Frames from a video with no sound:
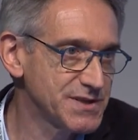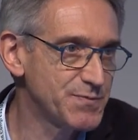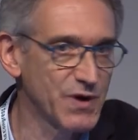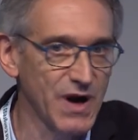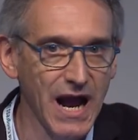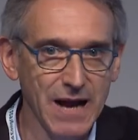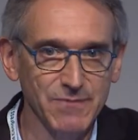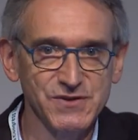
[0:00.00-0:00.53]

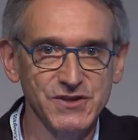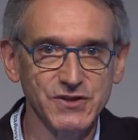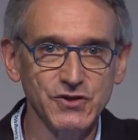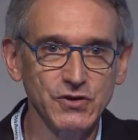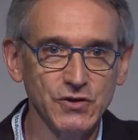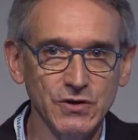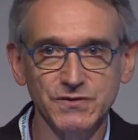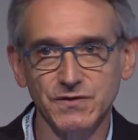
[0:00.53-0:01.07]
perhaps
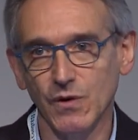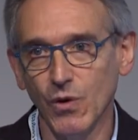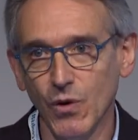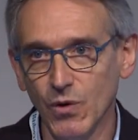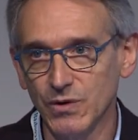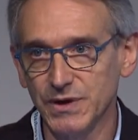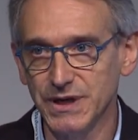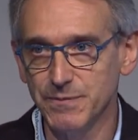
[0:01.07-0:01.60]
not
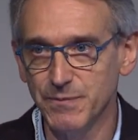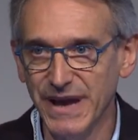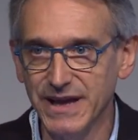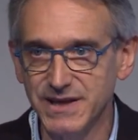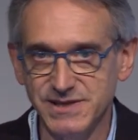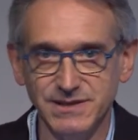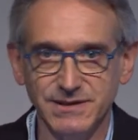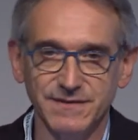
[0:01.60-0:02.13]
only
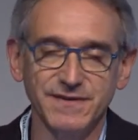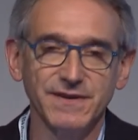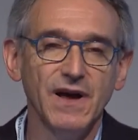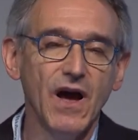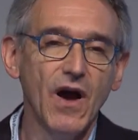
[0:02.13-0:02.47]
based